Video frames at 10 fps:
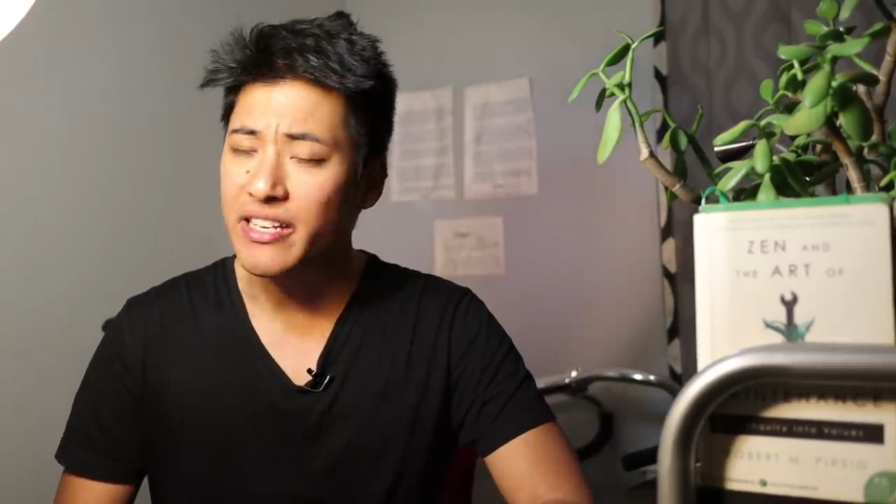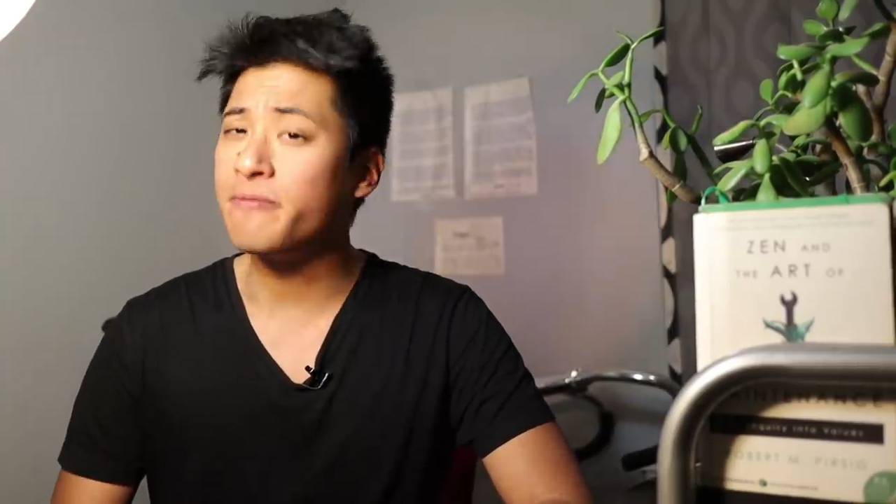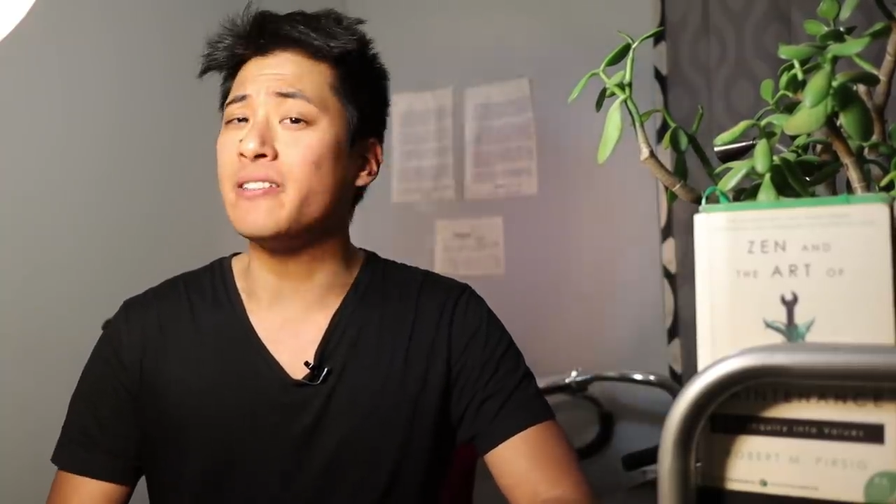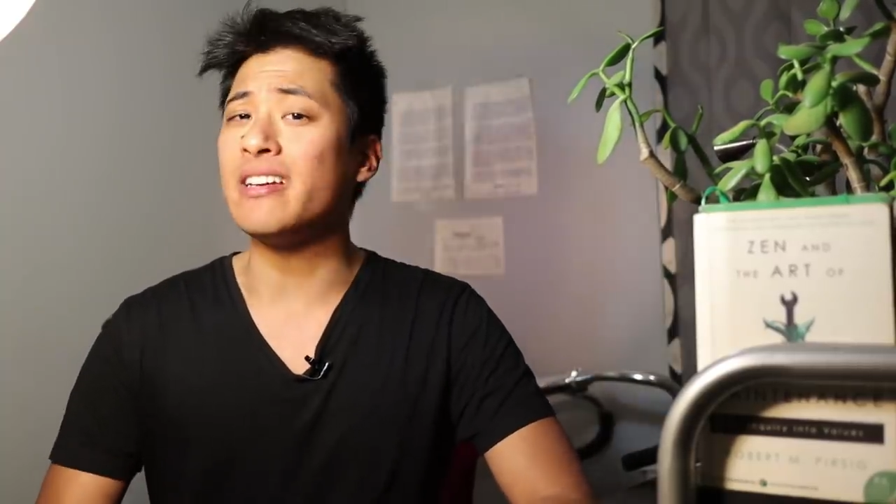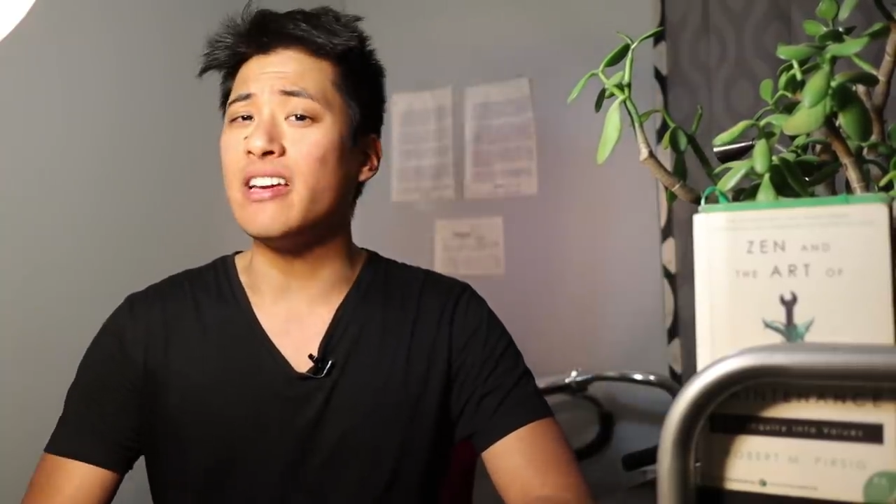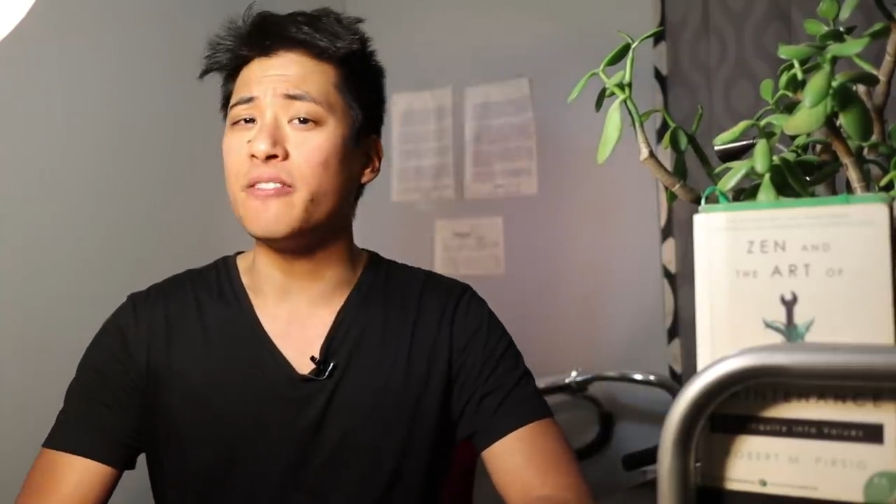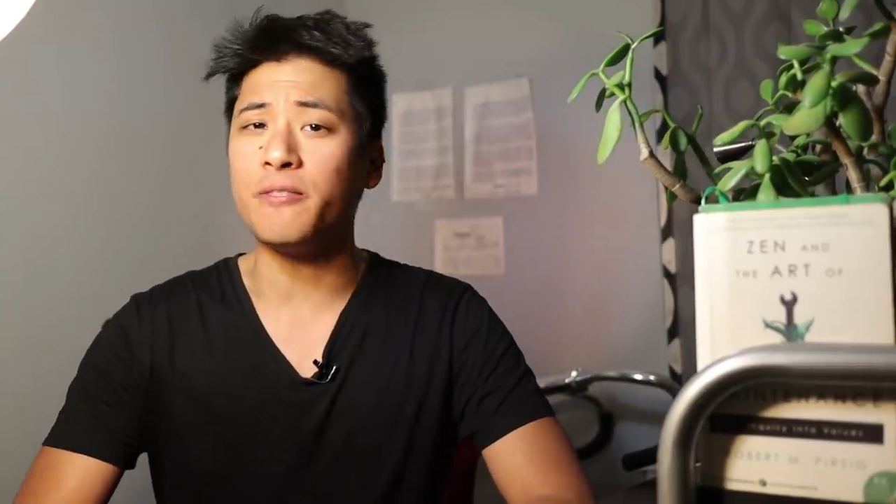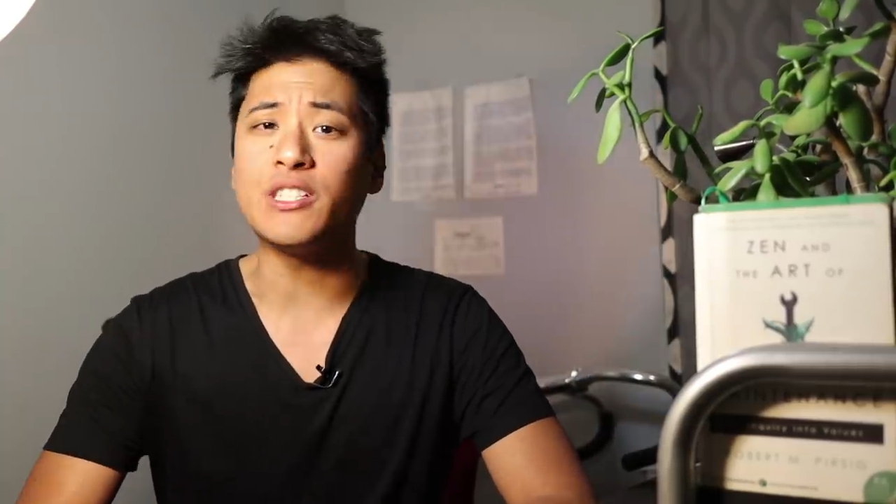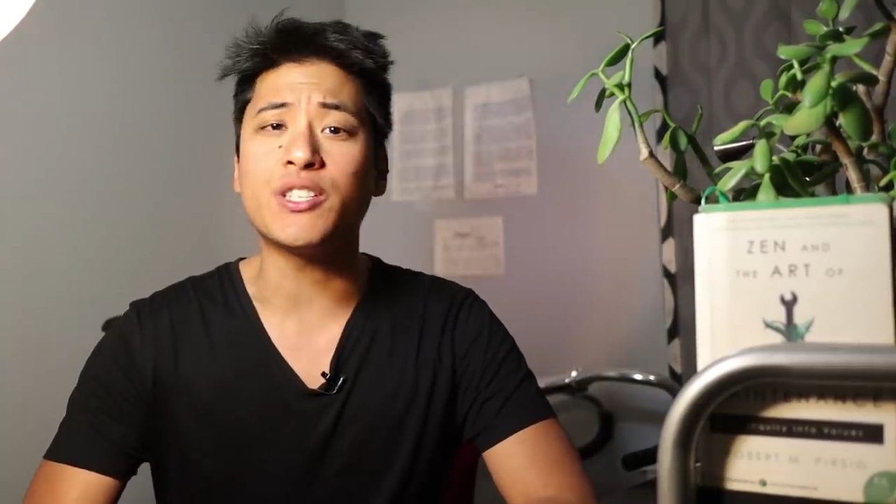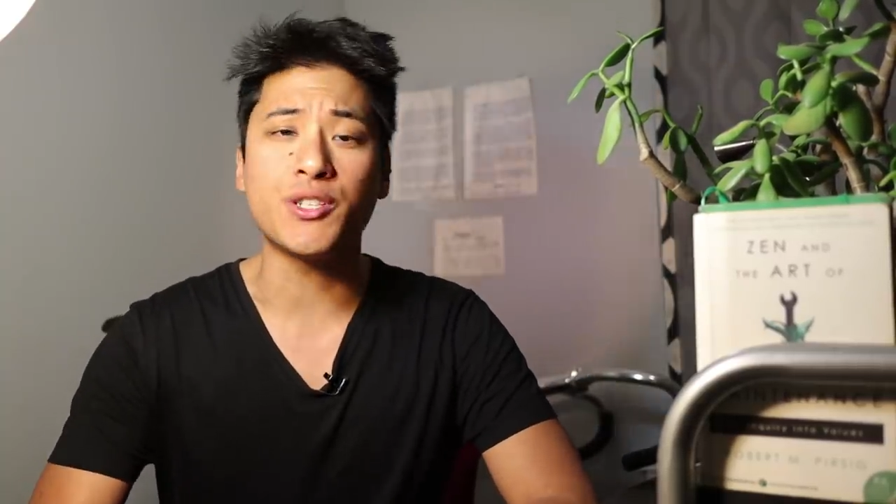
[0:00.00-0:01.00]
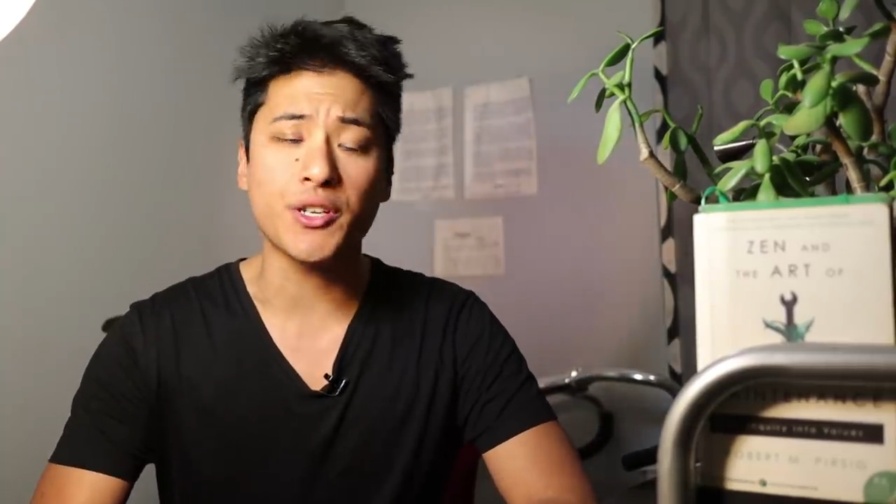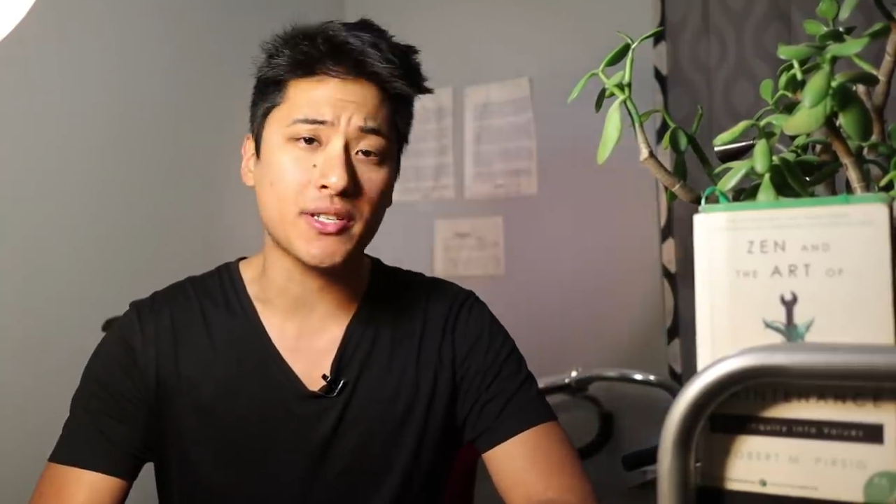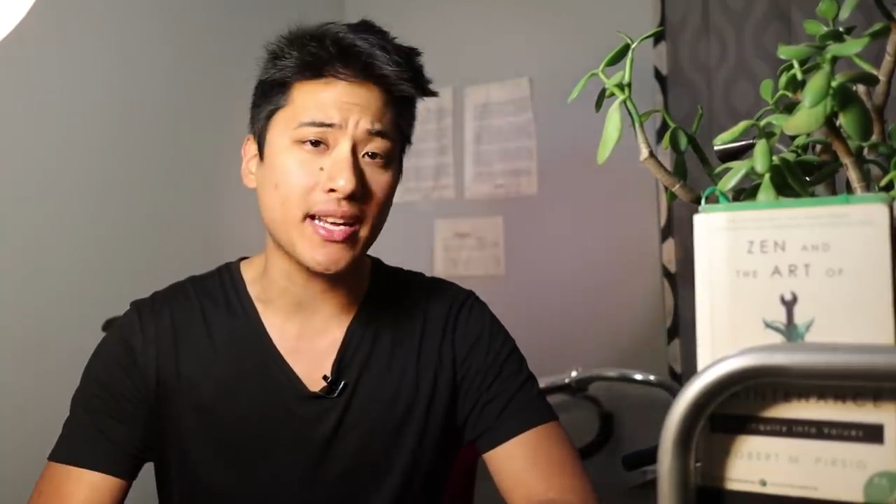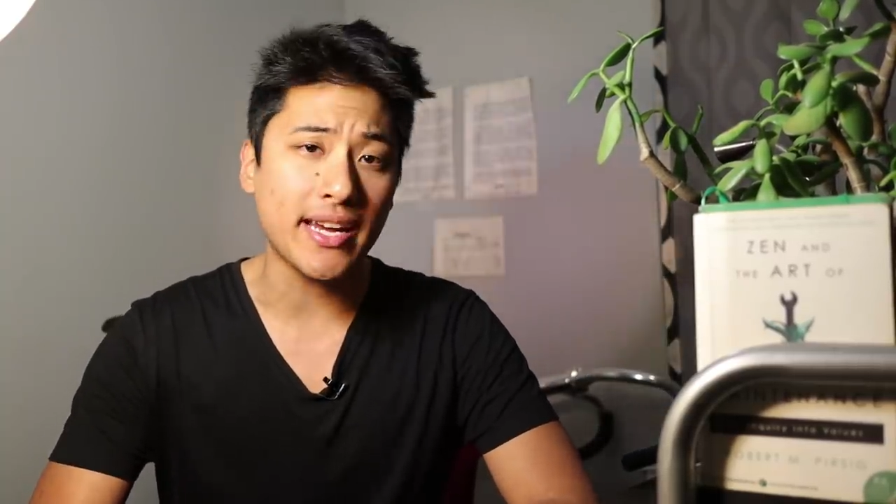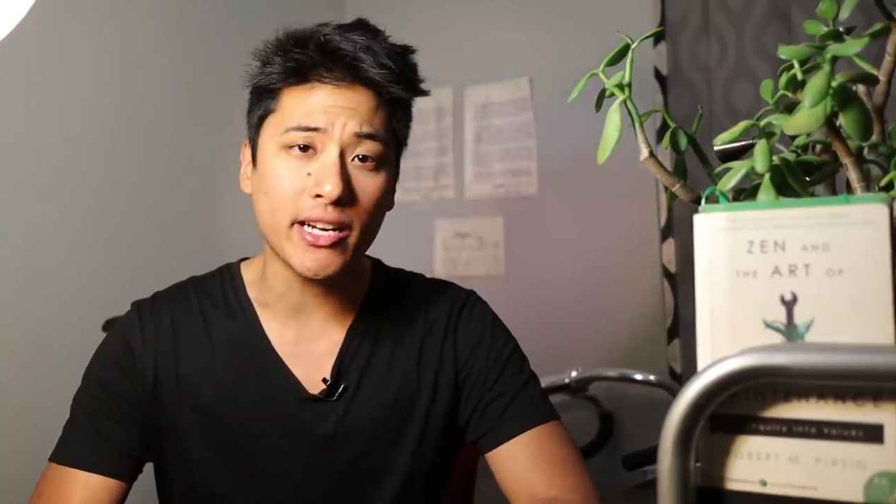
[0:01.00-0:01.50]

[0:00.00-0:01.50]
even if it's just